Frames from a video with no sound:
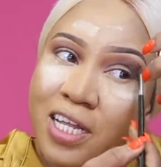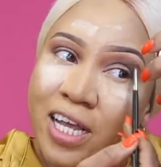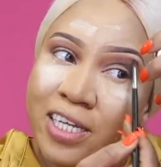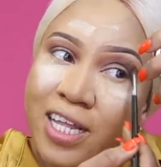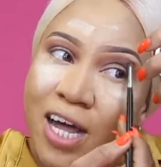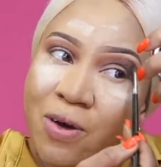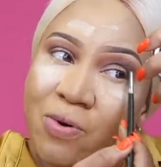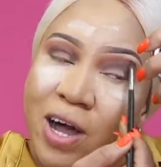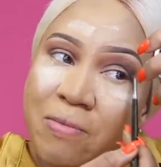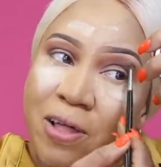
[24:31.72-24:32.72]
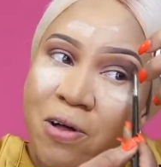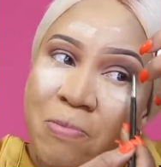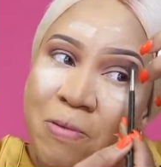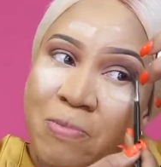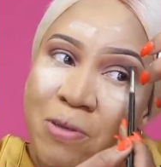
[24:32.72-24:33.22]
Like now, I'm
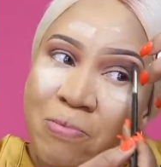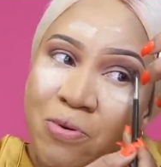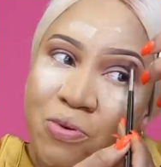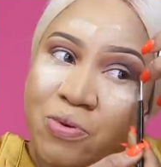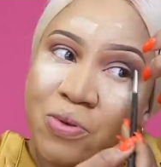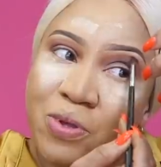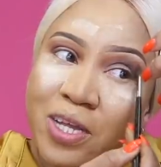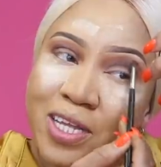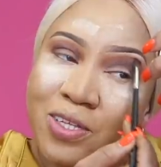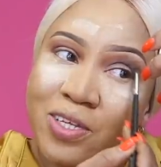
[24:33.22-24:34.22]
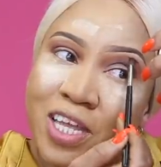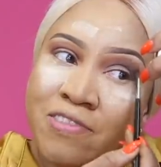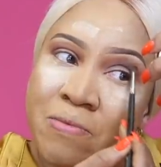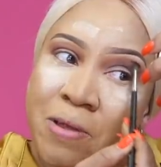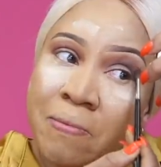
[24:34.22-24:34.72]
helping people to
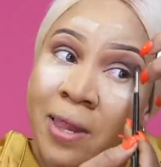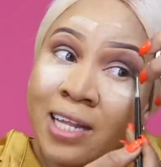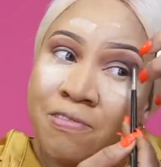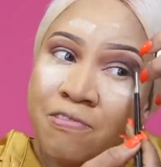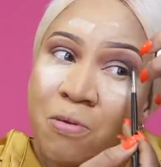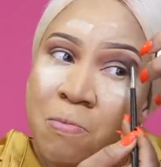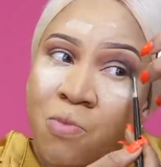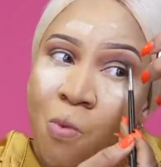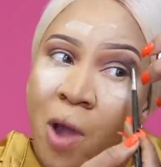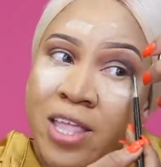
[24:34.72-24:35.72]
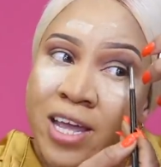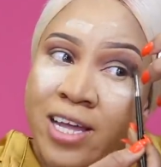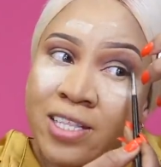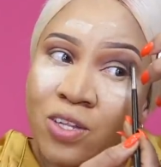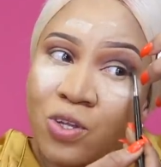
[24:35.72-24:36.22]
give them a platform where they
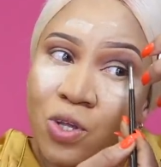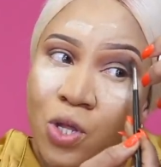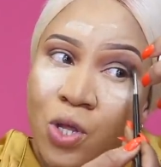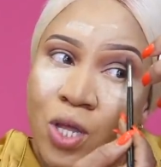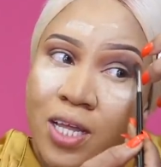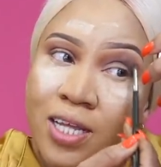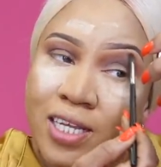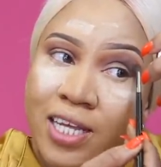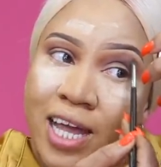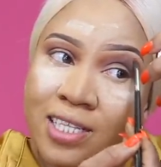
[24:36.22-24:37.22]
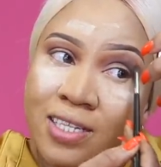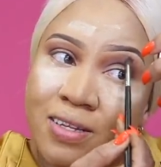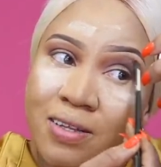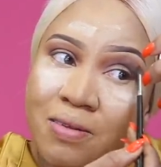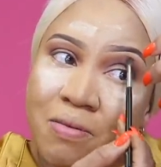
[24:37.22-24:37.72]
can get
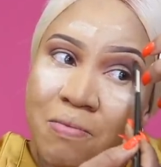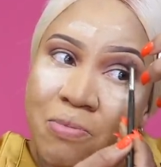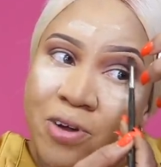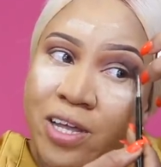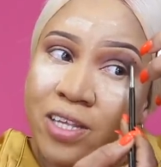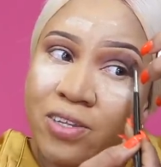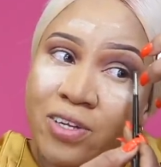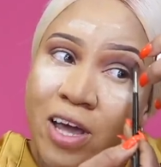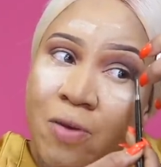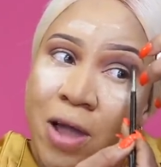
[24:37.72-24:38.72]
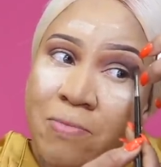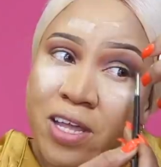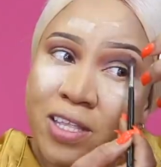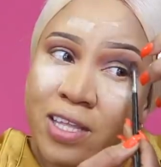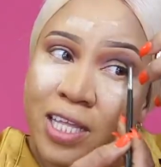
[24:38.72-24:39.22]
booking. You get what I
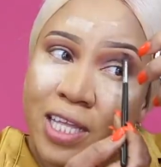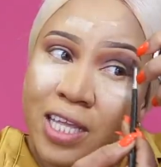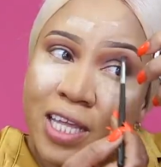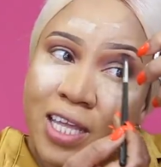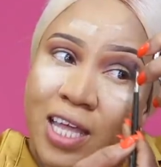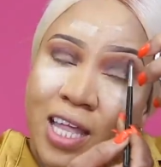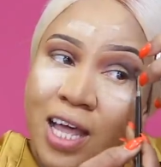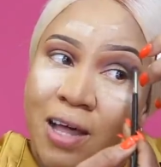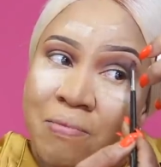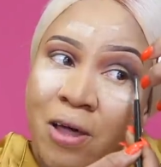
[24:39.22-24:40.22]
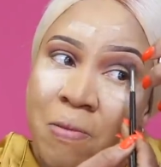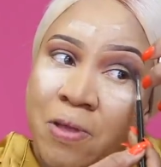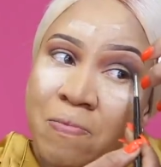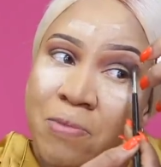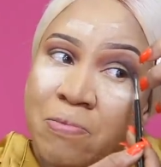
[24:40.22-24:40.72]
mean? I'm
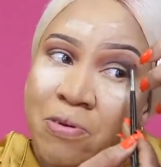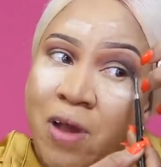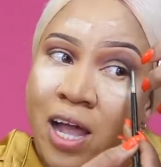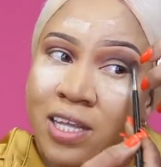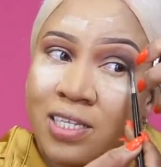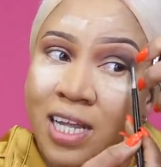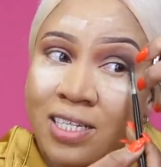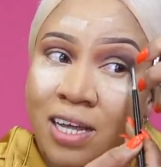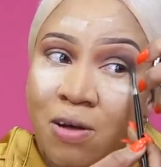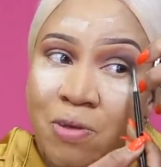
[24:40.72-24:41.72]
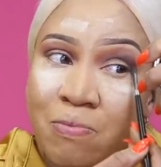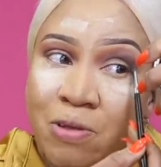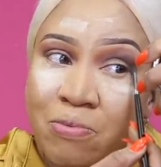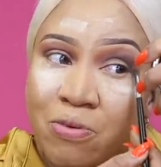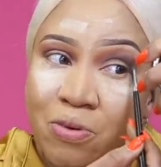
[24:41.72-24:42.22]
helping people, right? That's helping
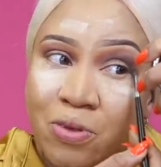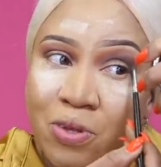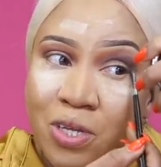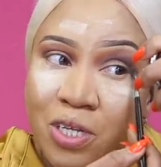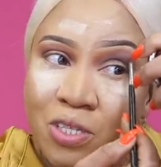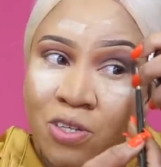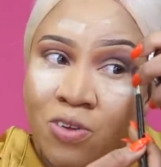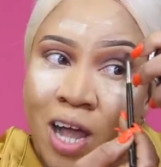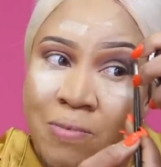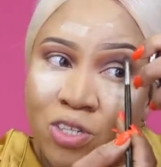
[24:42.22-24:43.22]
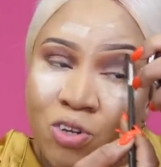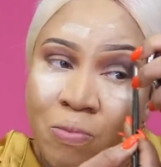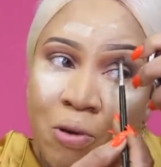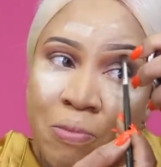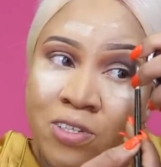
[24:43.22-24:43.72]
people. Do you know how many
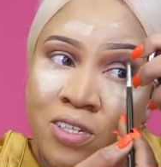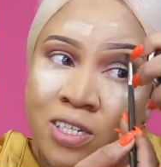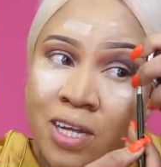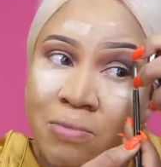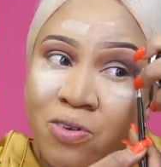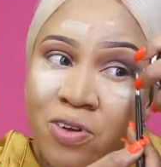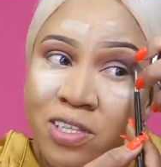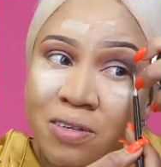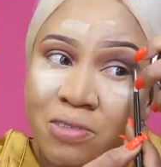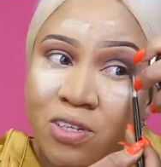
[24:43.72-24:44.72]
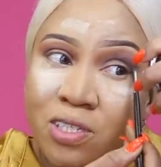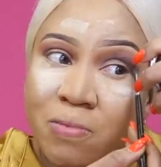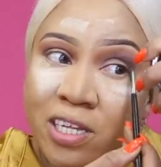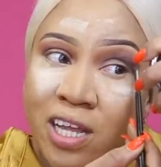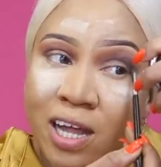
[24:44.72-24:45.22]
job opportunities I'm creating just
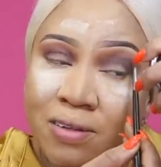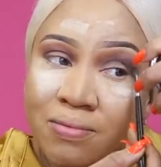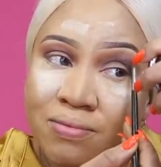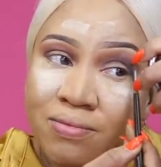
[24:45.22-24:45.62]
by that?